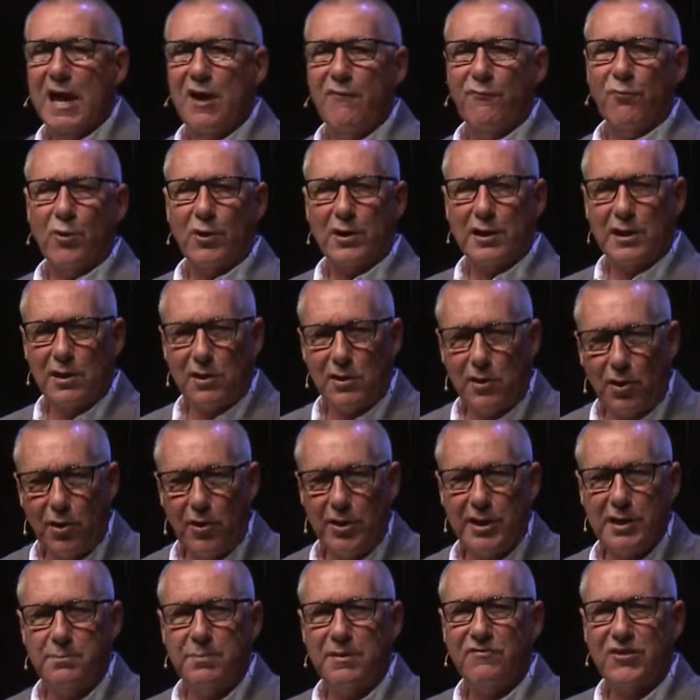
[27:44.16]
if we're going to
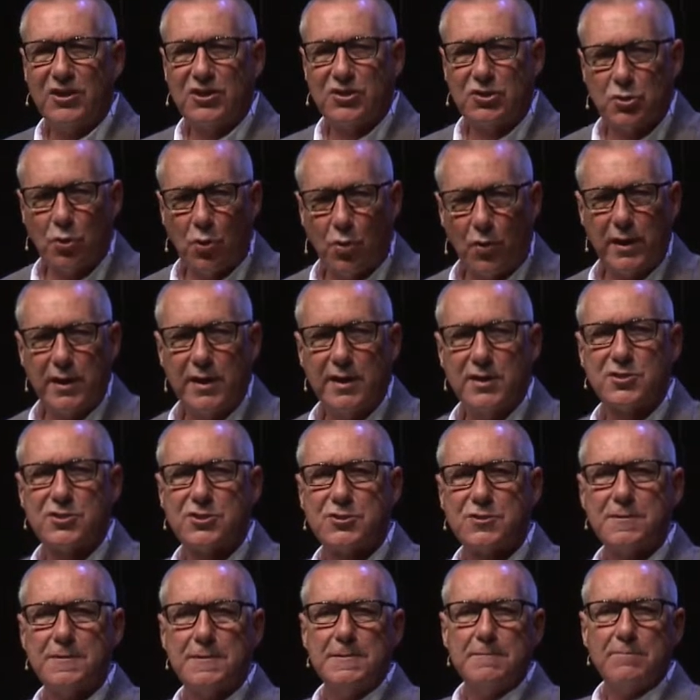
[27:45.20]
learn to be
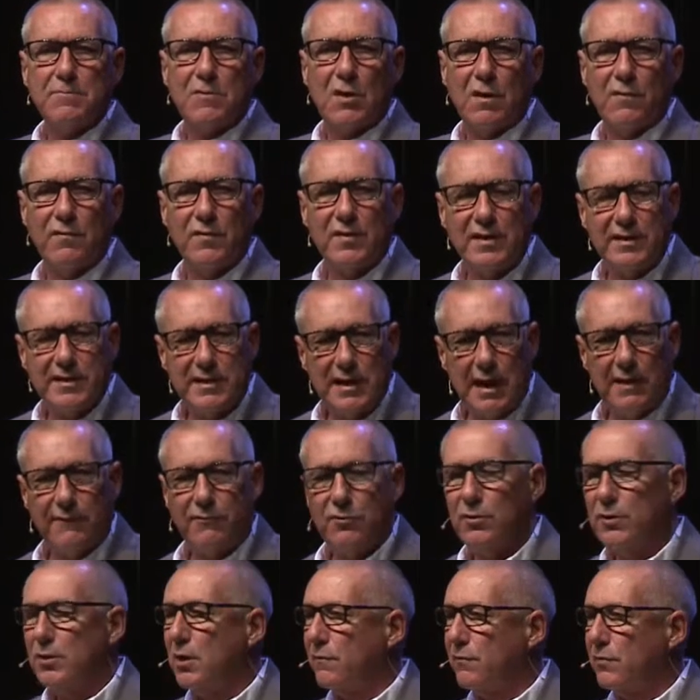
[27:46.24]
victorious over the
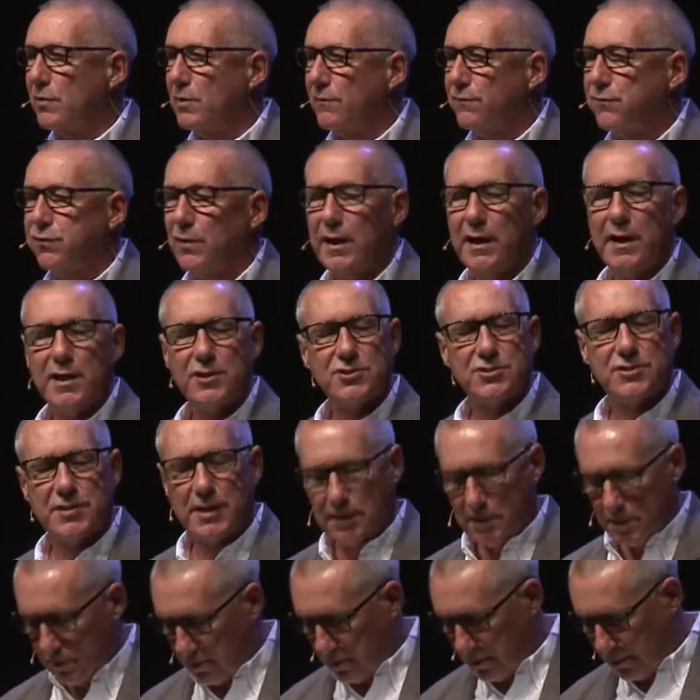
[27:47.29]
devil and over the flesh.
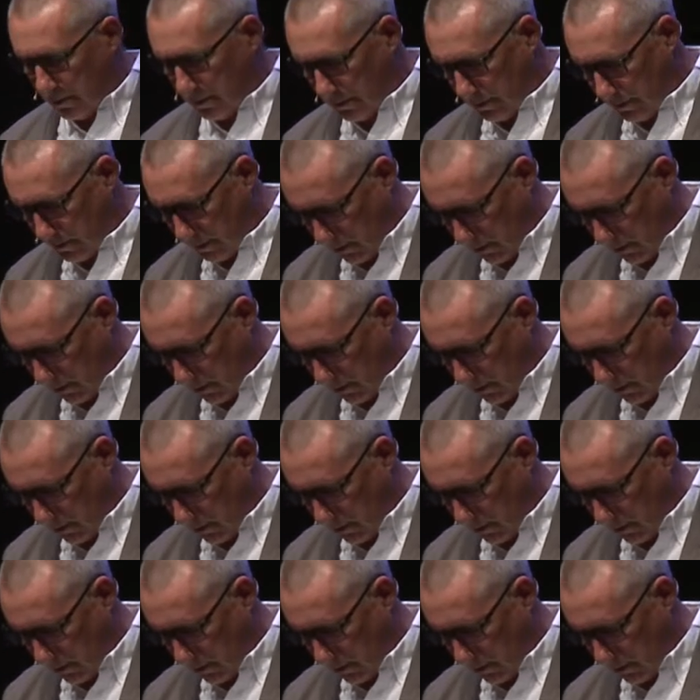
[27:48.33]
Take a look at this